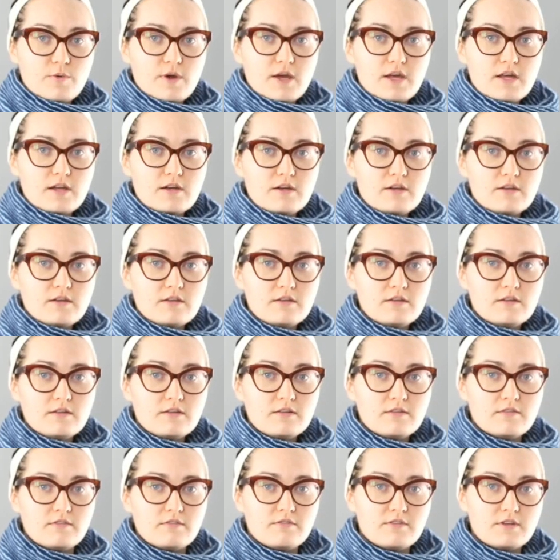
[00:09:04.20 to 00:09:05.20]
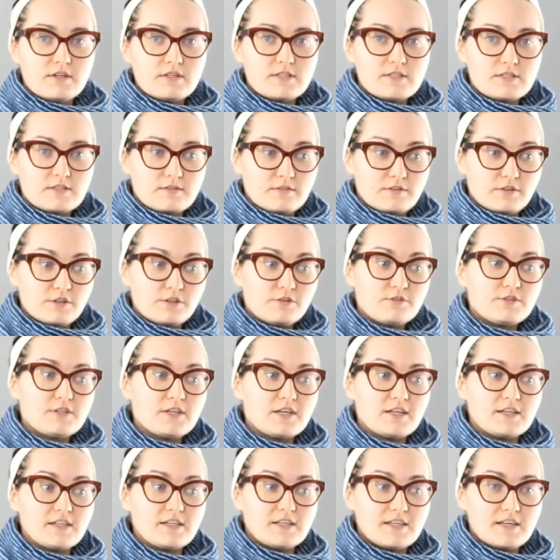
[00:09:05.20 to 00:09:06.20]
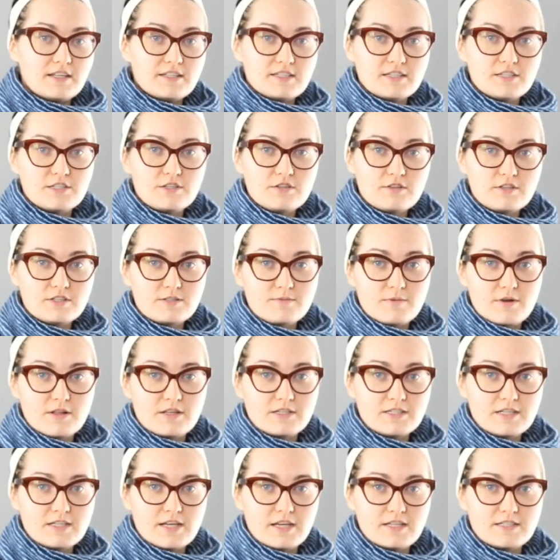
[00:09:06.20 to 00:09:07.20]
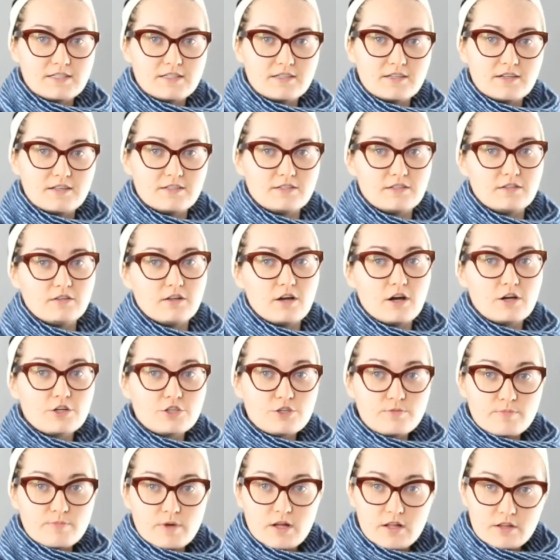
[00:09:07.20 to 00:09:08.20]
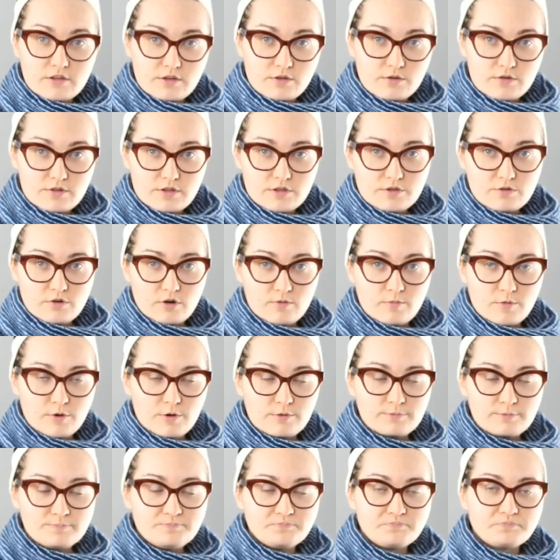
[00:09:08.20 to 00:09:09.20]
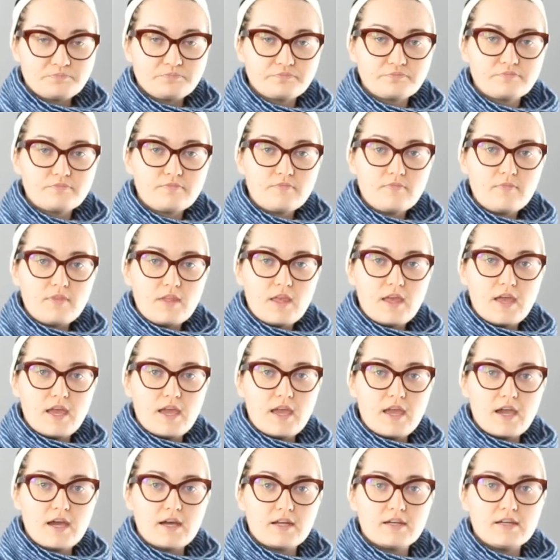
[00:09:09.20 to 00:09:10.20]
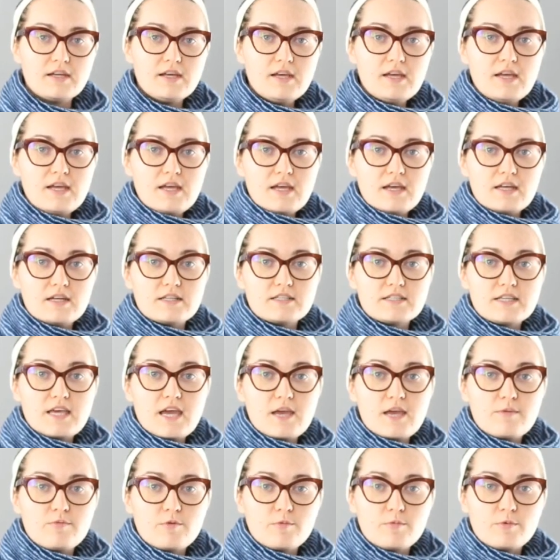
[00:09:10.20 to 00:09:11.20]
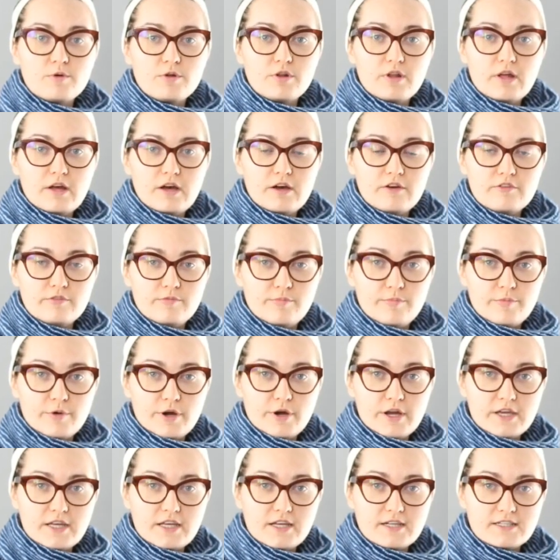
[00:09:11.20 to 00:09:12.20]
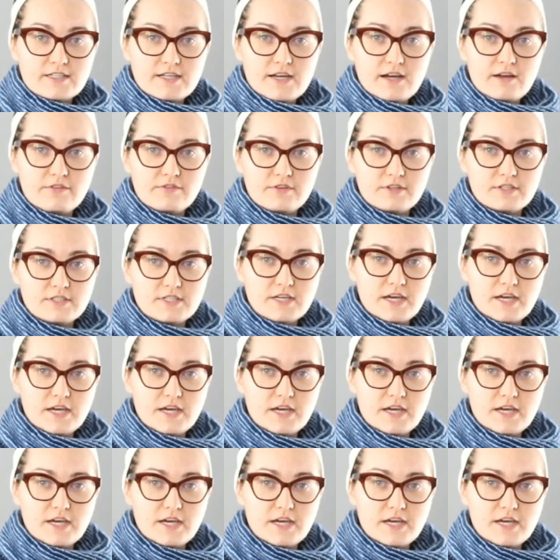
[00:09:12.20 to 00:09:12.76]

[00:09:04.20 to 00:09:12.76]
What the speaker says: when this gluten gets into the small intestine, it's a larger molecule than normal, and it is capable of breaking down the